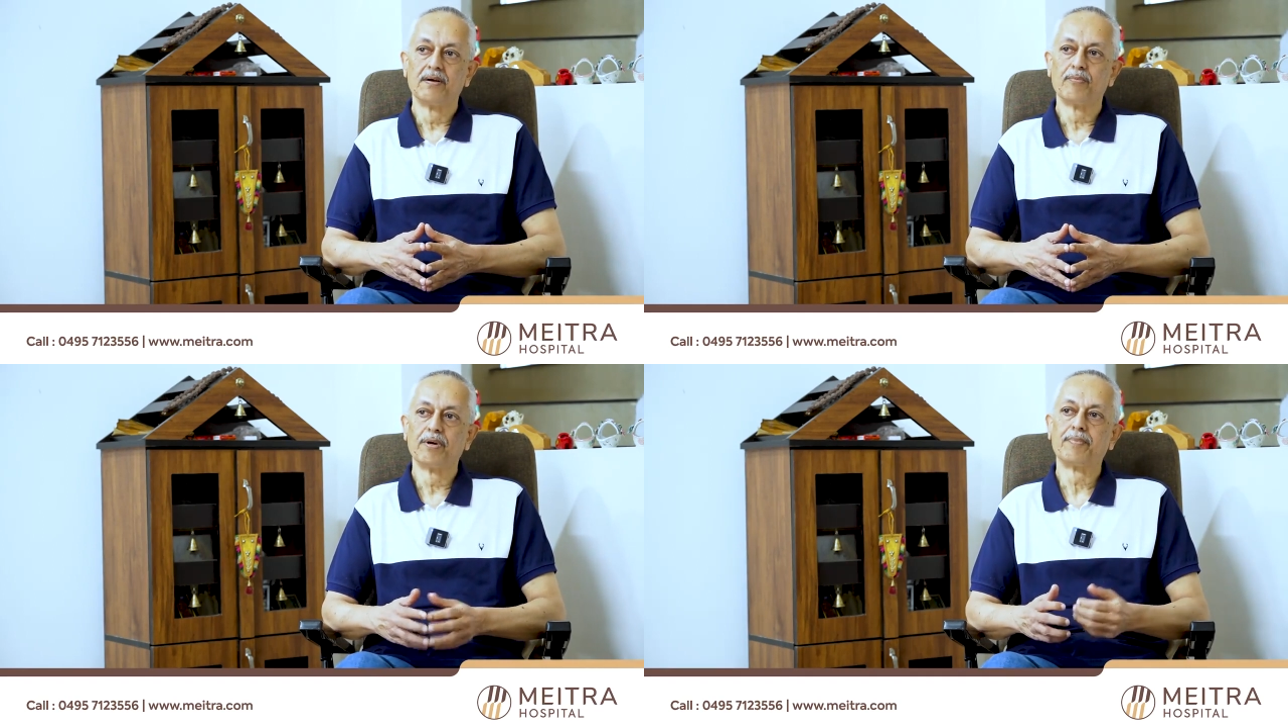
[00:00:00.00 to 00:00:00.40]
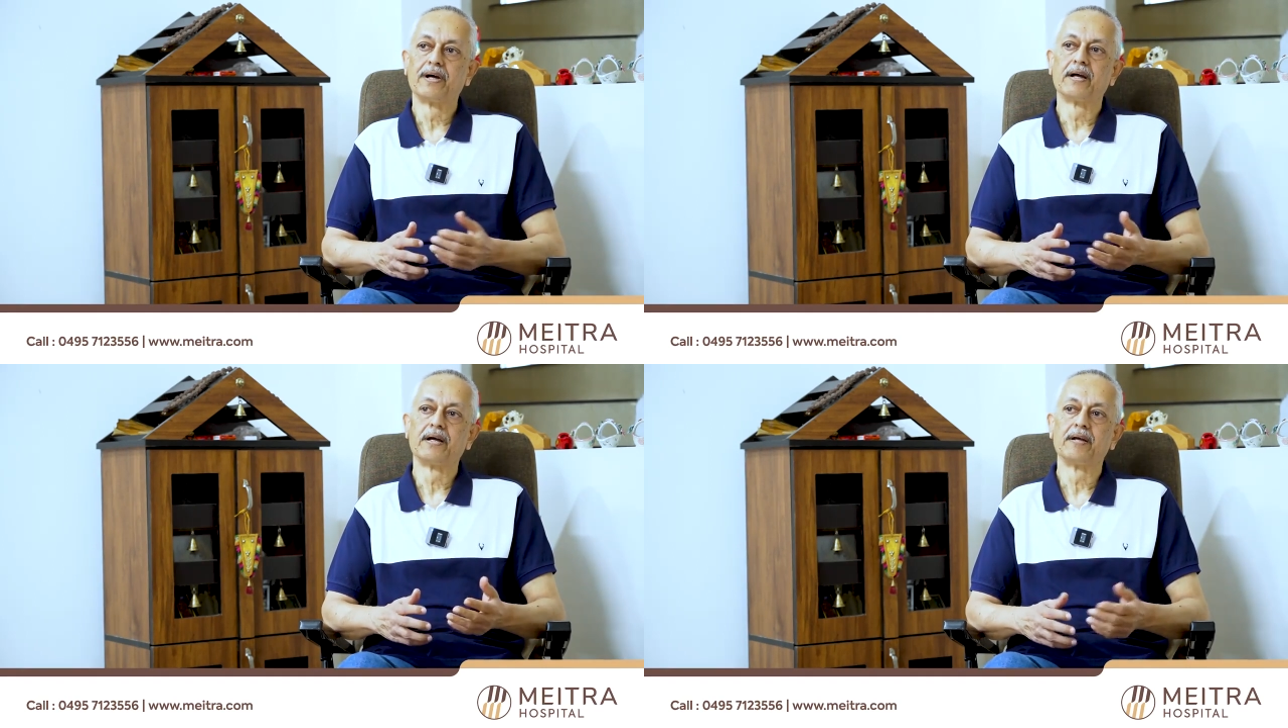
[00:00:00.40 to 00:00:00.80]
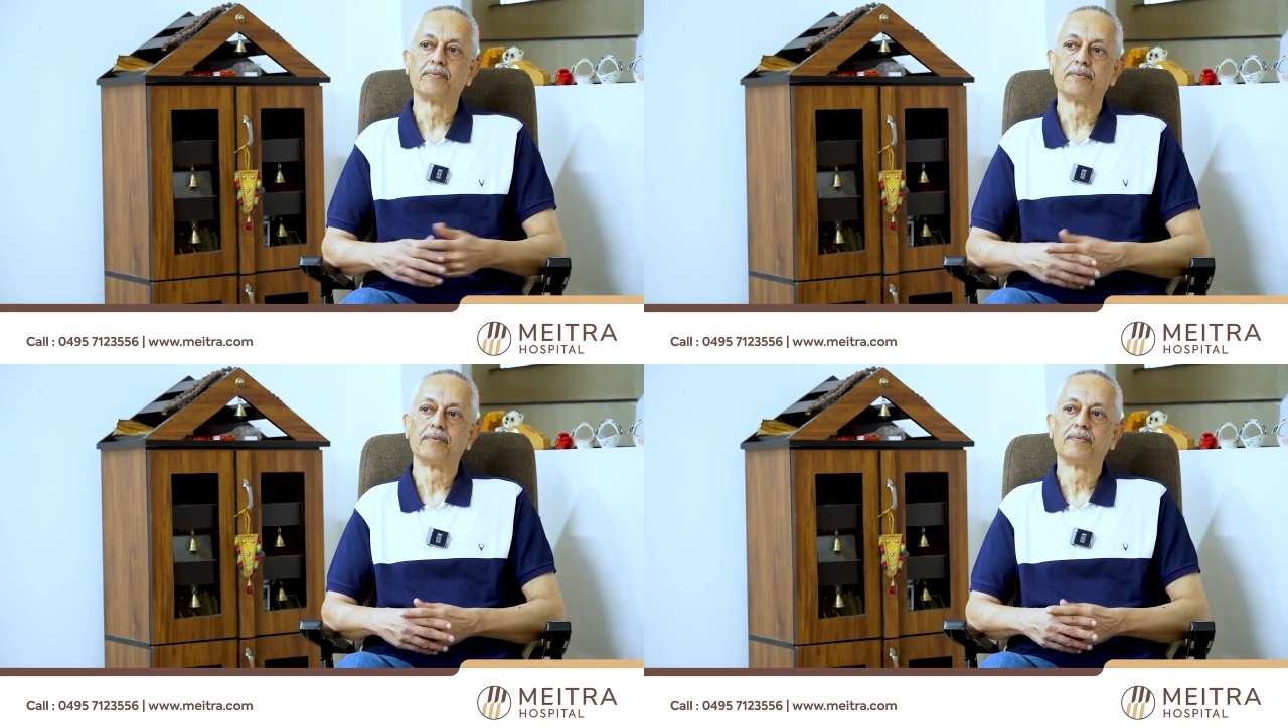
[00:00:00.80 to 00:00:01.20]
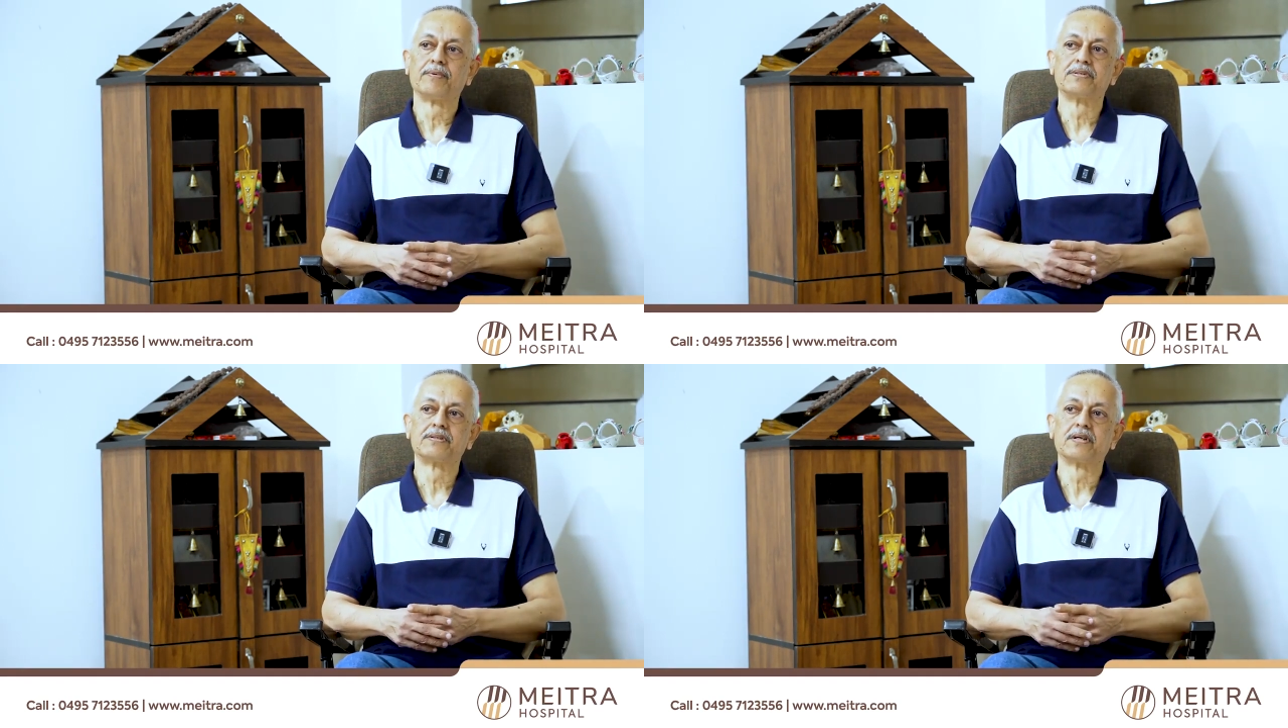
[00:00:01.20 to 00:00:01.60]
whereby I
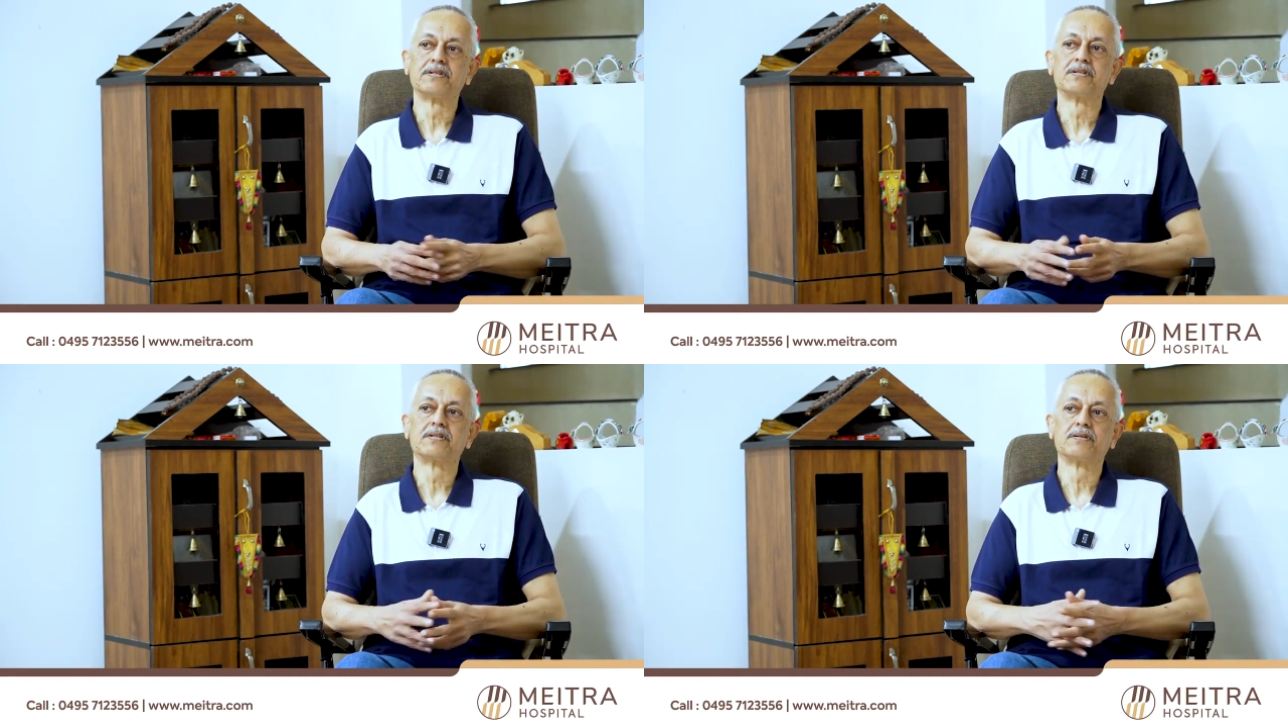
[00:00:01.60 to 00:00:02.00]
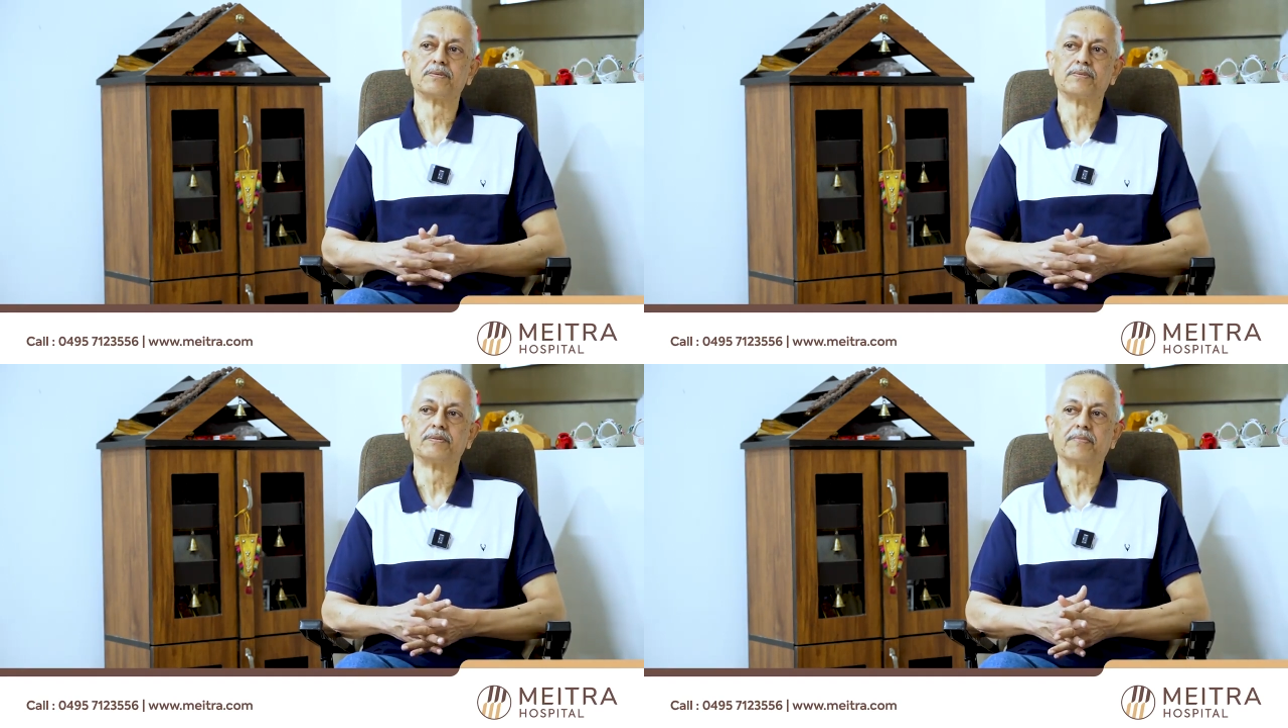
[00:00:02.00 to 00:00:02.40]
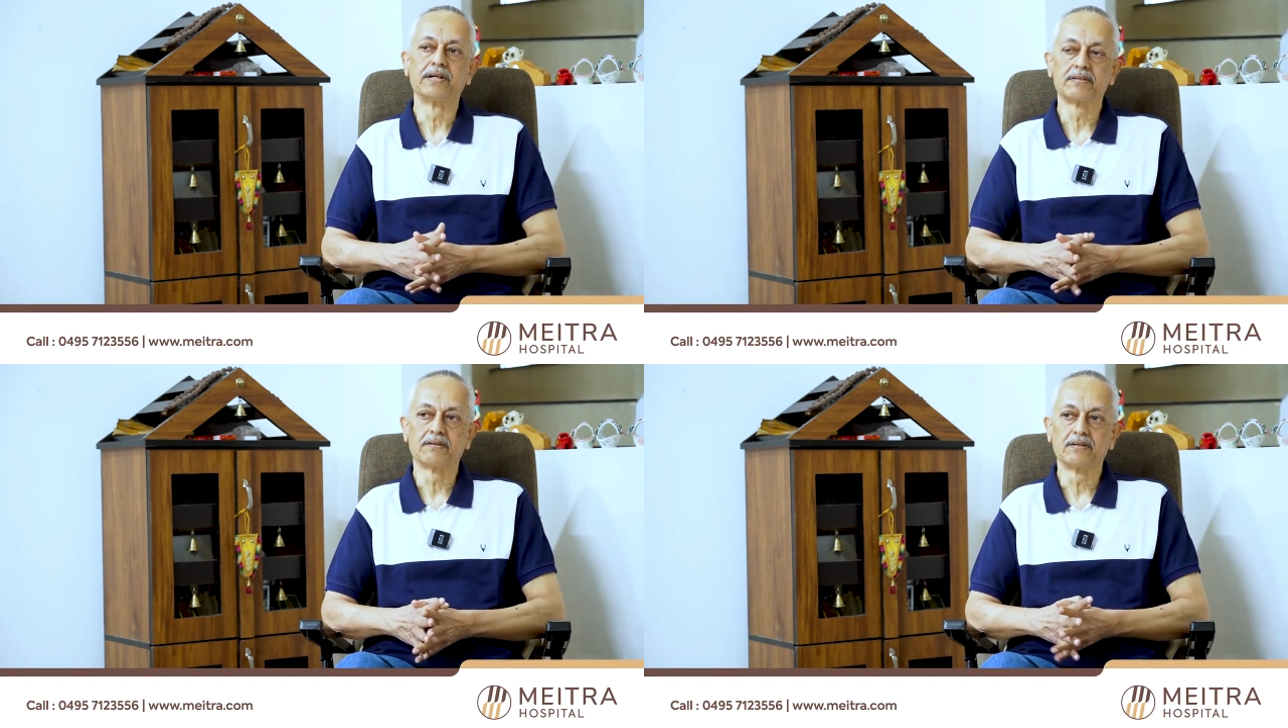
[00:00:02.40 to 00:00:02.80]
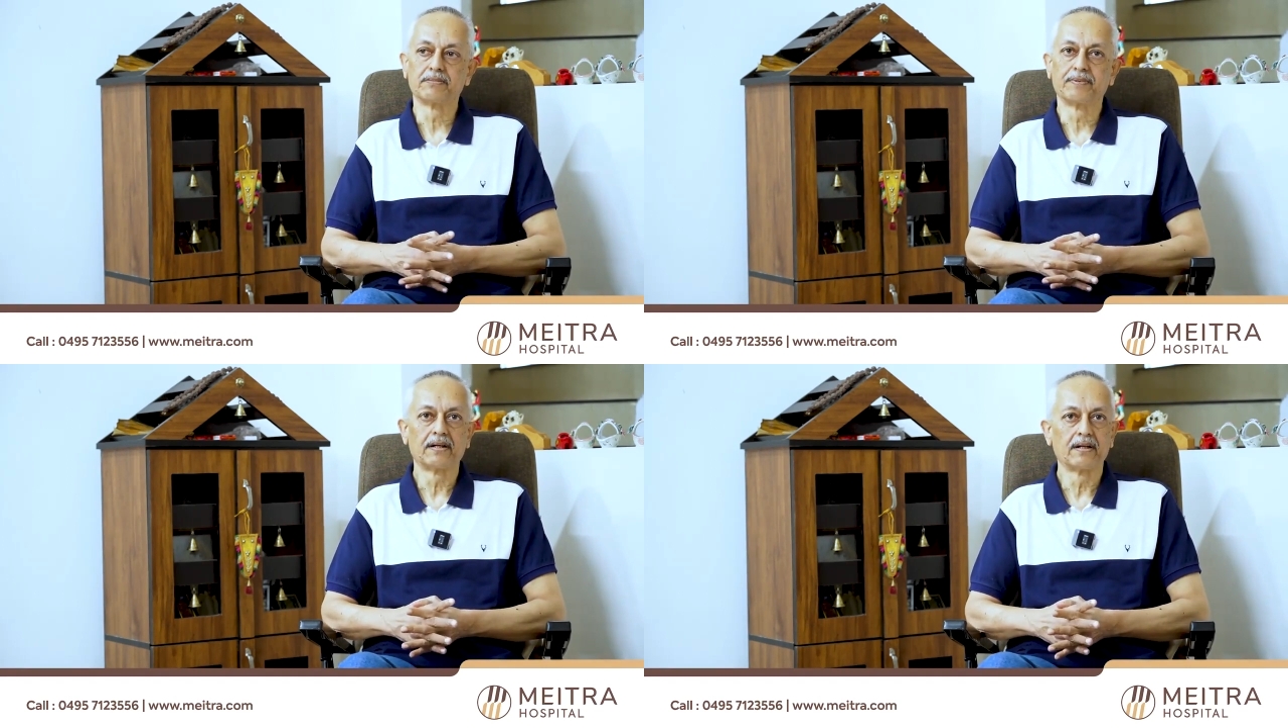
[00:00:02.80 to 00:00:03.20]
was suggested to Meitra
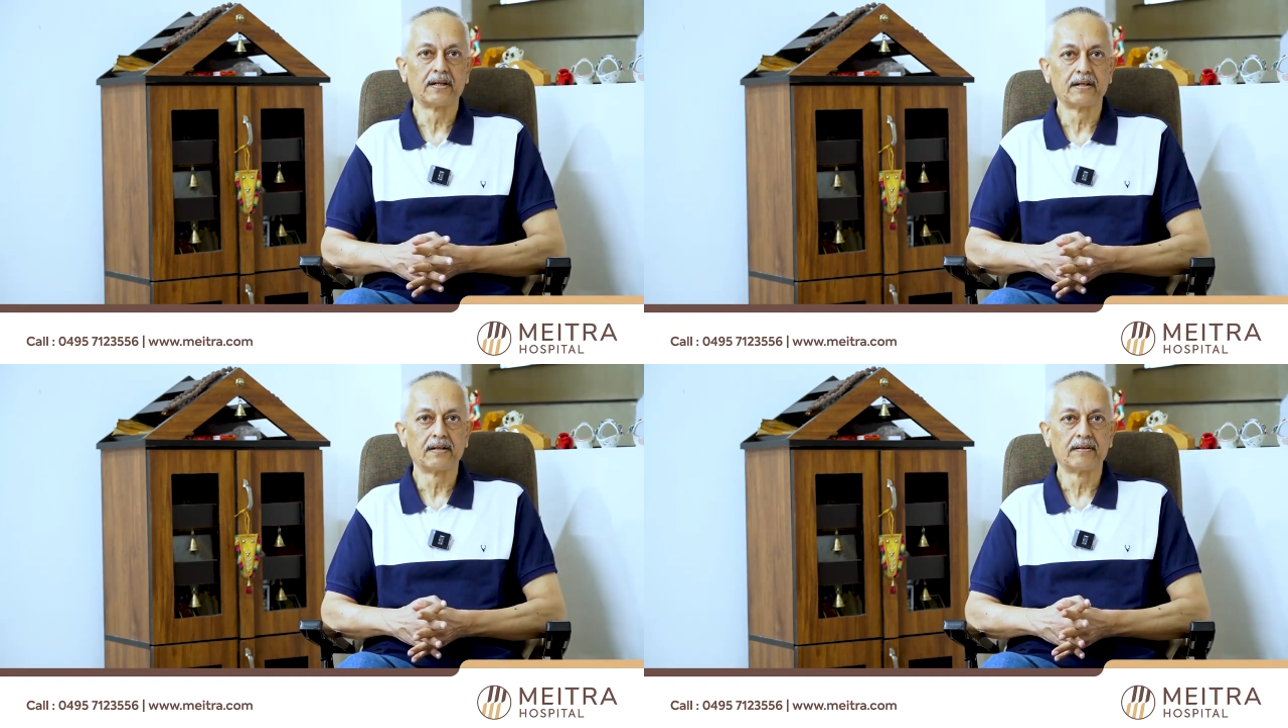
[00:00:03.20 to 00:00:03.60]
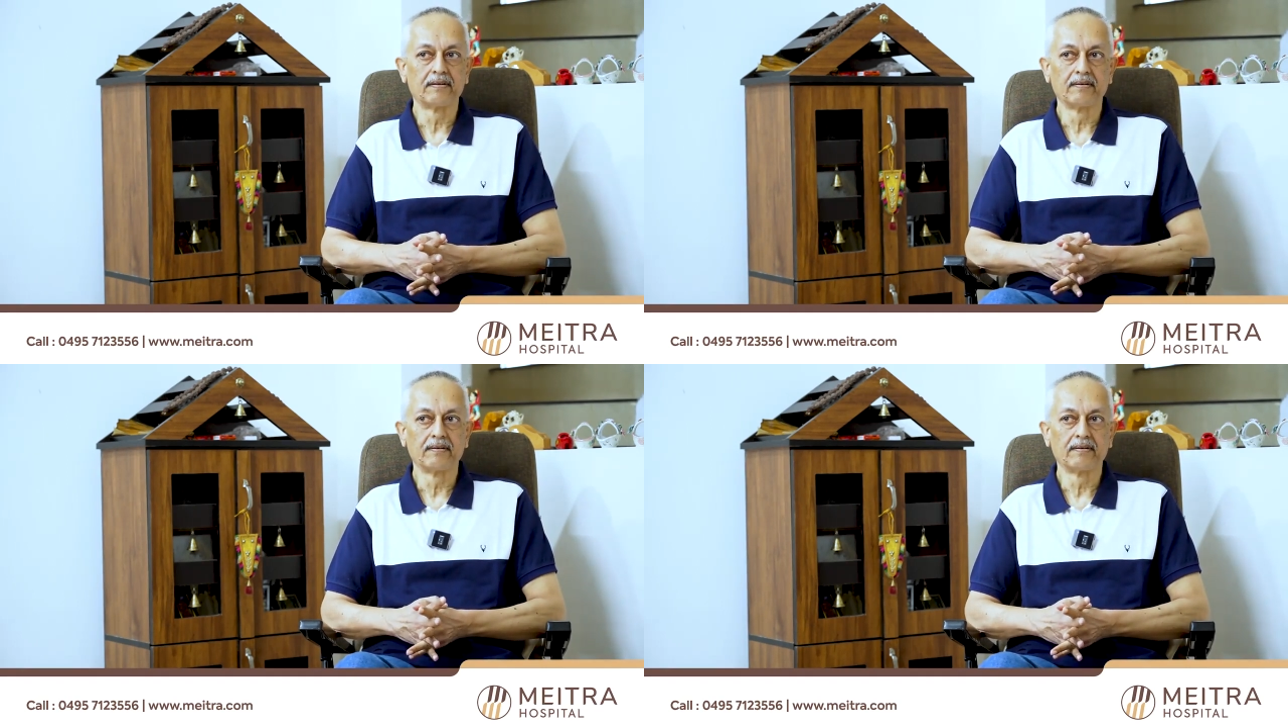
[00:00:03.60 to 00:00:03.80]
Hospital, and